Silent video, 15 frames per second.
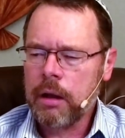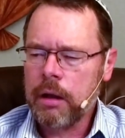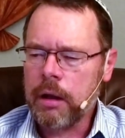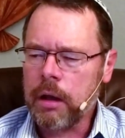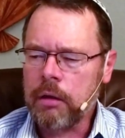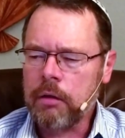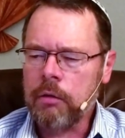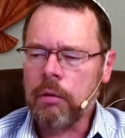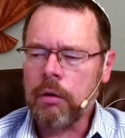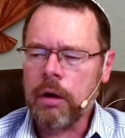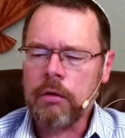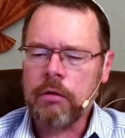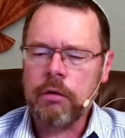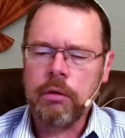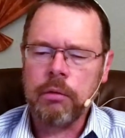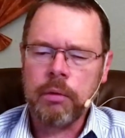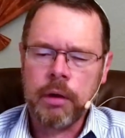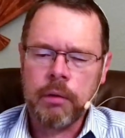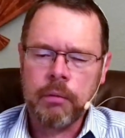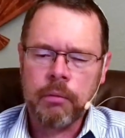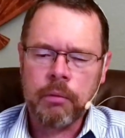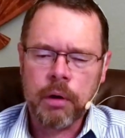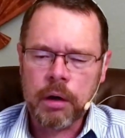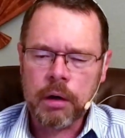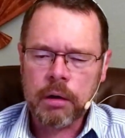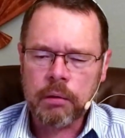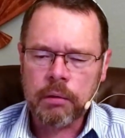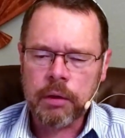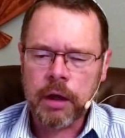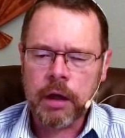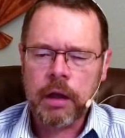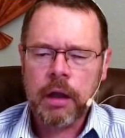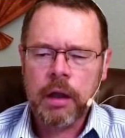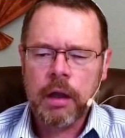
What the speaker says: In it you are not to do any work. Okay,